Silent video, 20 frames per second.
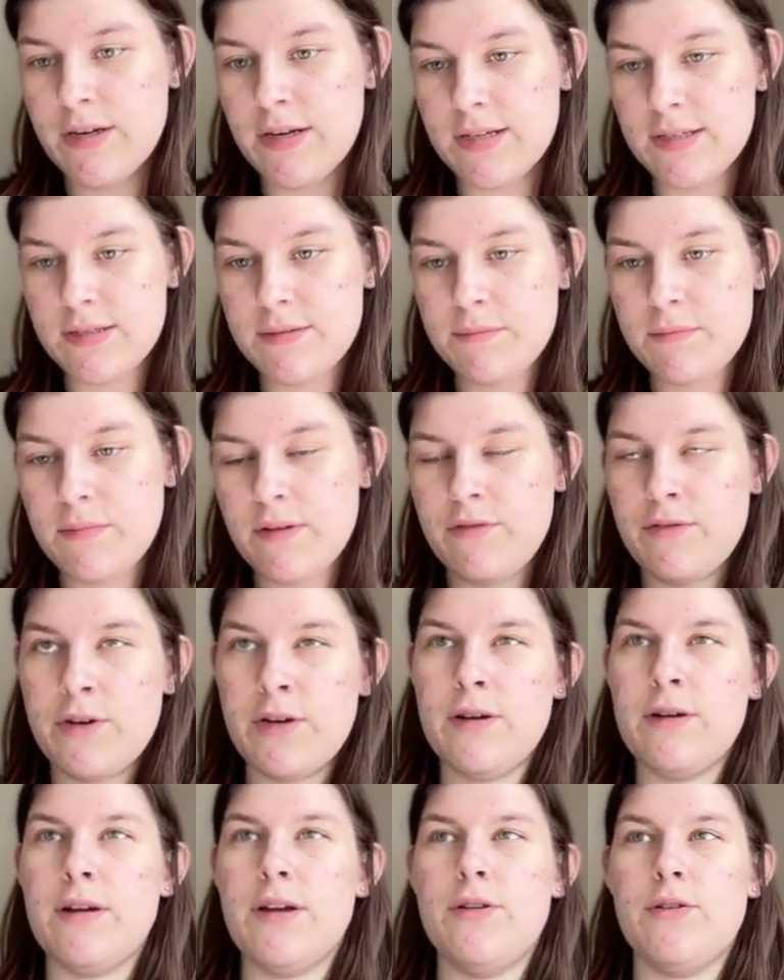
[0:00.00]
custom
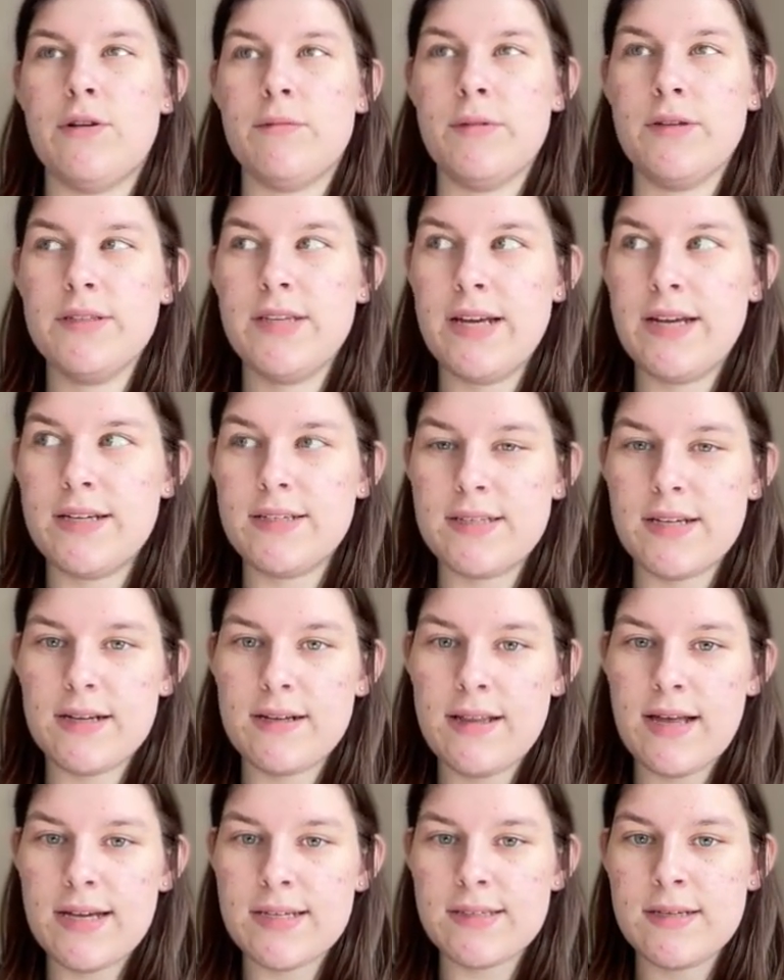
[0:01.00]
for a normal data set
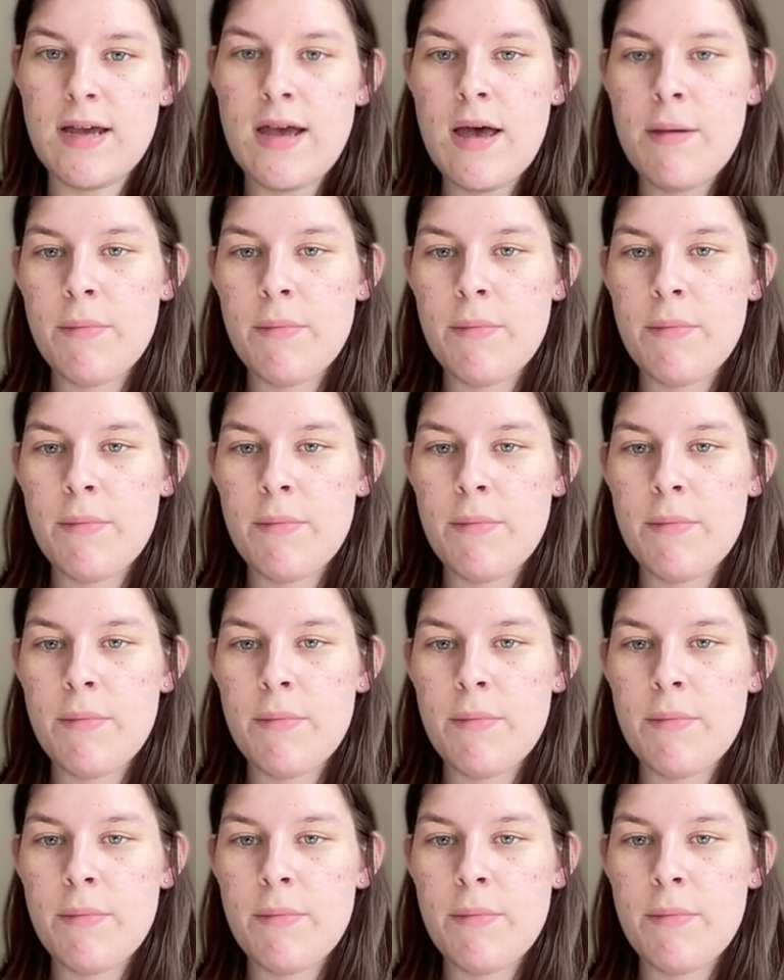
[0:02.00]
class.